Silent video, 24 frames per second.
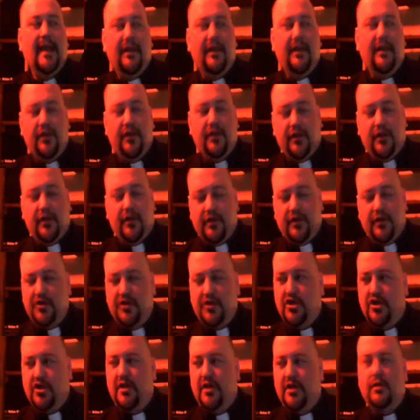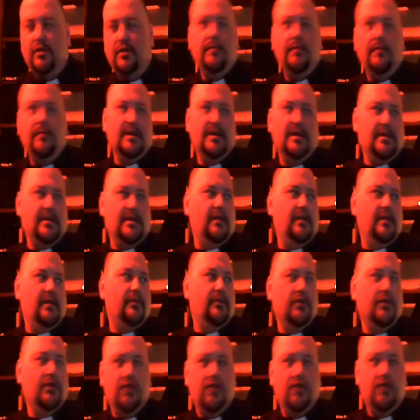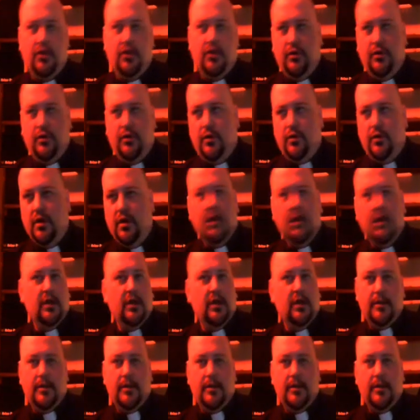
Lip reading: If you're a Christian or a Muslim or a Jew or